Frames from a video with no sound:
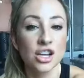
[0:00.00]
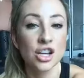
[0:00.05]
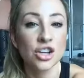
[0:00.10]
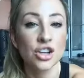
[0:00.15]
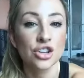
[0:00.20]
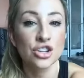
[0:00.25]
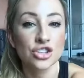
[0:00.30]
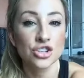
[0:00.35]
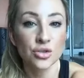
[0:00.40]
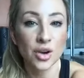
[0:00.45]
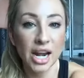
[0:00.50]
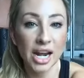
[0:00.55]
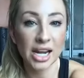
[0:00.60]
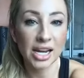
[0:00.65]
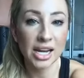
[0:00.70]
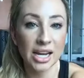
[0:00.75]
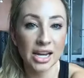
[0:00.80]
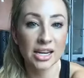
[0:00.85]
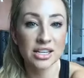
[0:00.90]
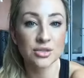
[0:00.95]

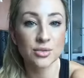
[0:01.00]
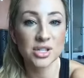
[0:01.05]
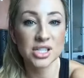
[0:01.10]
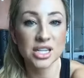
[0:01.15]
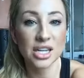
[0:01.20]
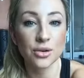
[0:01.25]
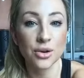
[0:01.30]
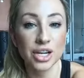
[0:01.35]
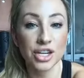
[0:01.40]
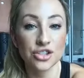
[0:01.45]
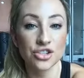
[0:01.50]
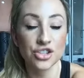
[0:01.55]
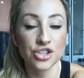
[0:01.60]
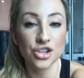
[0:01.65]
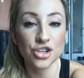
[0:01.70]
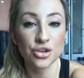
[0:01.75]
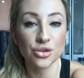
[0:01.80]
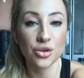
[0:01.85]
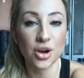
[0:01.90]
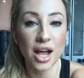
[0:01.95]
training is what's going
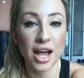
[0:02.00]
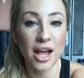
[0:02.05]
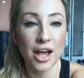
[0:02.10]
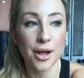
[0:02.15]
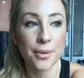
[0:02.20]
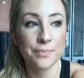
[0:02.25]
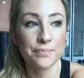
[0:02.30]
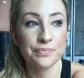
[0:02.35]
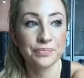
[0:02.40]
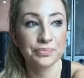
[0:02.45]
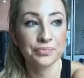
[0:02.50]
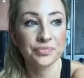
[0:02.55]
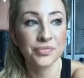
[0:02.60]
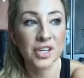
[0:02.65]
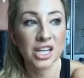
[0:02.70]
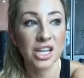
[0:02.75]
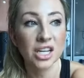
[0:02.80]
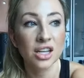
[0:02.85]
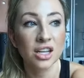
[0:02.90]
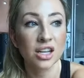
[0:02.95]
to um,
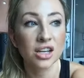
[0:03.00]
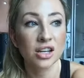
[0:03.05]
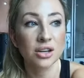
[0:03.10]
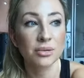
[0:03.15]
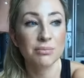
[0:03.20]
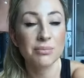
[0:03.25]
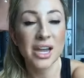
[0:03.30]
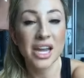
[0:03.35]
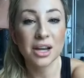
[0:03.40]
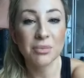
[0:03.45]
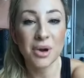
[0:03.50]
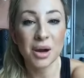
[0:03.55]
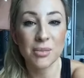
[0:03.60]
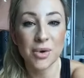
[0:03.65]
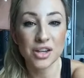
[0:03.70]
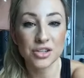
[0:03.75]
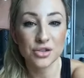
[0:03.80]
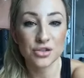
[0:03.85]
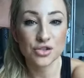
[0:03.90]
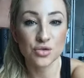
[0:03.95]
make my
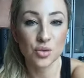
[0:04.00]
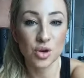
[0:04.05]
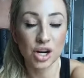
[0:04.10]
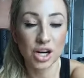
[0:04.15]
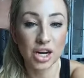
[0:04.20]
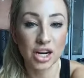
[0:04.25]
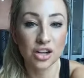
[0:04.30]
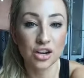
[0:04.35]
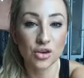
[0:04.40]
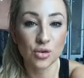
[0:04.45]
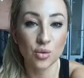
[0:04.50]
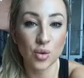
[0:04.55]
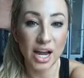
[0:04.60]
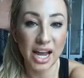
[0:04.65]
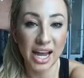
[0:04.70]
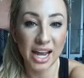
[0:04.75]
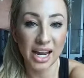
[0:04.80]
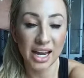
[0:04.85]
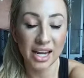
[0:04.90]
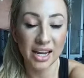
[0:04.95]
muscles work in a
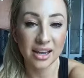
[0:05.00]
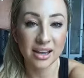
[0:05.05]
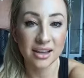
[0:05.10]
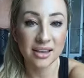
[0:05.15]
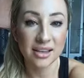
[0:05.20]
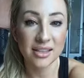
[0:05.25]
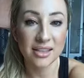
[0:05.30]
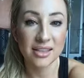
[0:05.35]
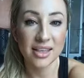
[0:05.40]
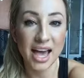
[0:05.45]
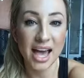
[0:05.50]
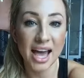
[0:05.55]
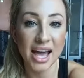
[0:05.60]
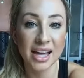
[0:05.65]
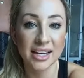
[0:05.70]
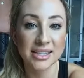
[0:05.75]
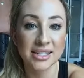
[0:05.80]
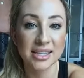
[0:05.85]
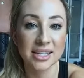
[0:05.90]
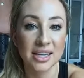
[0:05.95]
way
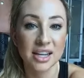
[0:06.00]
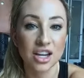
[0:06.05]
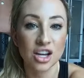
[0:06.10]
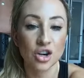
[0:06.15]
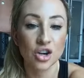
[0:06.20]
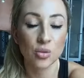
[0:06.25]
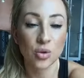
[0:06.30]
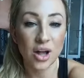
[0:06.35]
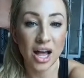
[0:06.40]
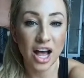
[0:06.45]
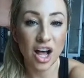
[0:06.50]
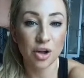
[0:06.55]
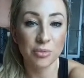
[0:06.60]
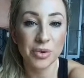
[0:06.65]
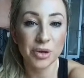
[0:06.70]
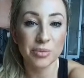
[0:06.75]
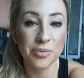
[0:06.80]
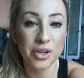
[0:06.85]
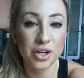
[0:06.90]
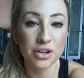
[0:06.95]
that will help me
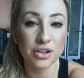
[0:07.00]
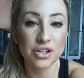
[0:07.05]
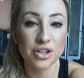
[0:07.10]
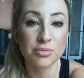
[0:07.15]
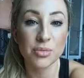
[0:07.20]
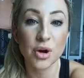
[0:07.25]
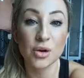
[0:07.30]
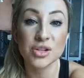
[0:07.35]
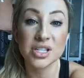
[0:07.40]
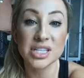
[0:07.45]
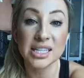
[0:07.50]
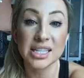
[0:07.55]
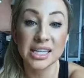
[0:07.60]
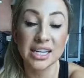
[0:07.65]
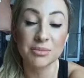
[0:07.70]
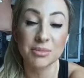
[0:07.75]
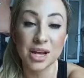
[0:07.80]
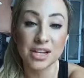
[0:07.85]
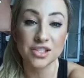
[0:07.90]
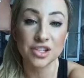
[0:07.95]
build the most lean
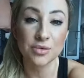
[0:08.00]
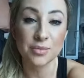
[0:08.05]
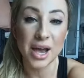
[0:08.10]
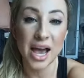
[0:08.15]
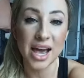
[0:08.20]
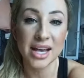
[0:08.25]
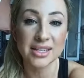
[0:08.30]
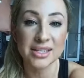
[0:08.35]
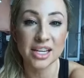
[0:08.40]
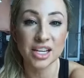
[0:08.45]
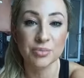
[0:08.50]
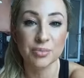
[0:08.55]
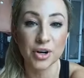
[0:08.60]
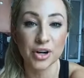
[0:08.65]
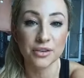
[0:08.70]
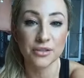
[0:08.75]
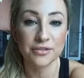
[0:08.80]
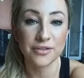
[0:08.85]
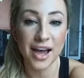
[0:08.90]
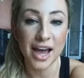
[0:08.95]
muscle mass and burn
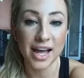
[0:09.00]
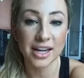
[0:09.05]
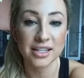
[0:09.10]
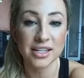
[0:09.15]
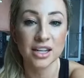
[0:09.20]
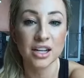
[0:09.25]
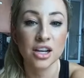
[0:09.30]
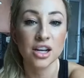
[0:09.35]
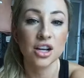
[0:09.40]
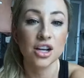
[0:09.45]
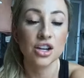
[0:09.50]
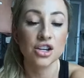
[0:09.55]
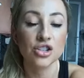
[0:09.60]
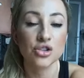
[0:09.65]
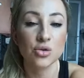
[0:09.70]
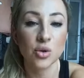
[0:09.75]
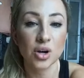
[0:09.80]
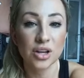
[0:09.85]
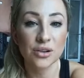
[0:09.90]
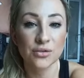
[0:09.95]
fat
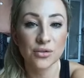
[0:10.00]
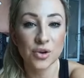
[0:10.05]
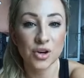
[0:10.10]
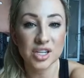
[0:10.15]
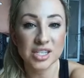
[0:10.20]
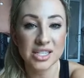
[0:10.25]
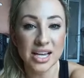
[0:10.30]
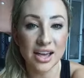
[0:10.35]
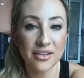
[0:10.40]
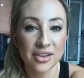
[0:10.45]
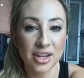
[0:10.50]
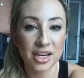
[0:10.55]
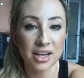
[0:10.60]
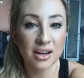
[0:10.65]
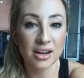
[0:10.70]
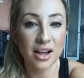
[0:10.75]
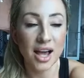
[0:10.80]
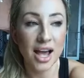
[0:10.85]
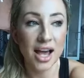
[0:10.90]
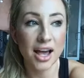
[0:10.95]
24 7.
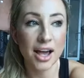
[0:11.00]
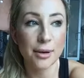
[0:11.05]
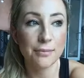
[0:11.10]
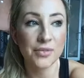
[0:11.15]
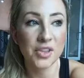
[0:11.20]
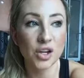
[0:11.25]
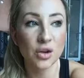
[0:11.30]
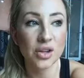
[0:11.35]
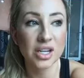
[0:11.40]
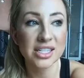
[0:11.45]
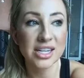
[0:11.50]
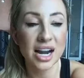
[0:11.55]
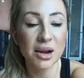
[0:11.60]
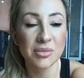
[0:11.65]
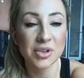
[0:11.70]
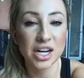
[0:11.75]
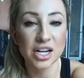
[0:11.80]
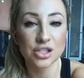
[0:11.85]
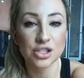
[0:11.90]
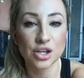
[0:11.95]
Um, the only time that
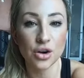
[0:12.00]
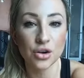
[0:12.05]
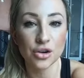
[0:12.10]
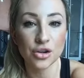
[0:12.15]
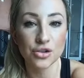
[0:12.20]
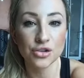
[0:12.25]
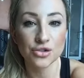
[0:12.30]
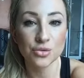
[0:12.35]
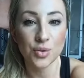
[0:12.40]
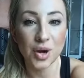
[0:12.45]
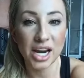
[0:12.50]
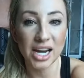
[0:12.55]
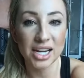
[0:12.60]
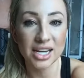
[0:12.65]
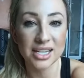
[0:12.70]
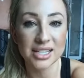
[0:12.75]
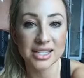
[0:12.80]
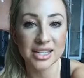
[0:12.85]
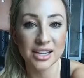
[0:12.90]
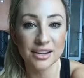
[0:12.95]
I don't use weight
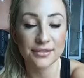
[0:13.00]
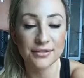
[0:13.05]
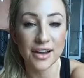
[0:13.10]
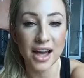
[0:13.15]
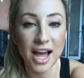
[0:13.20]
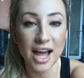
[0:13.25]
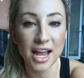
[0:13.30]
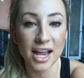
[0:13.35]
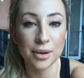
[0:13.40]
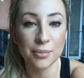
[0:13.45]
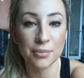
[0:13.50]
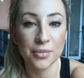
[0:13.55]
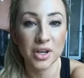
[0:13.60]
is if I'm